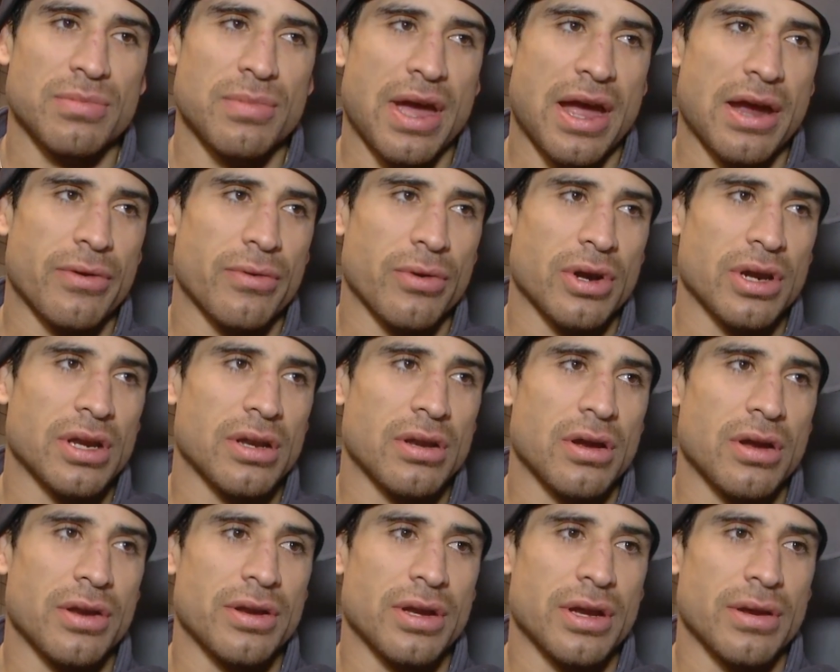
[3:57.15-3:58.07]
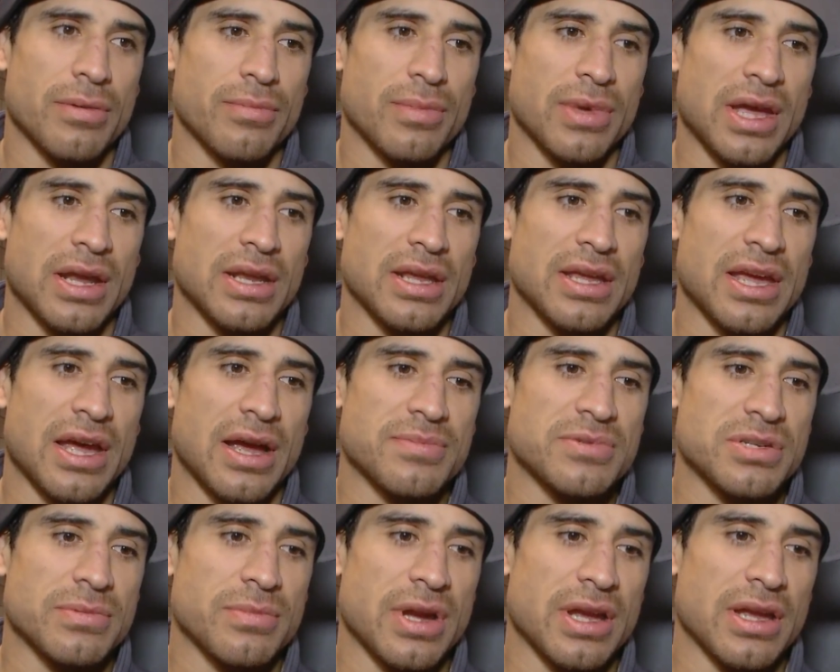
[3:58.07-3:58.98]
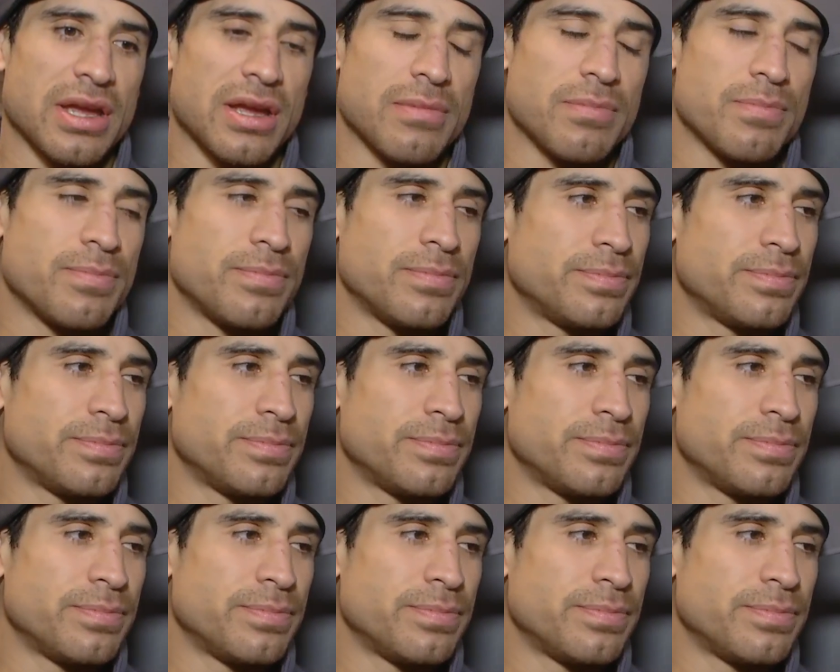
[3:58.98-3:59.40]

back working on um, any gaps in my game.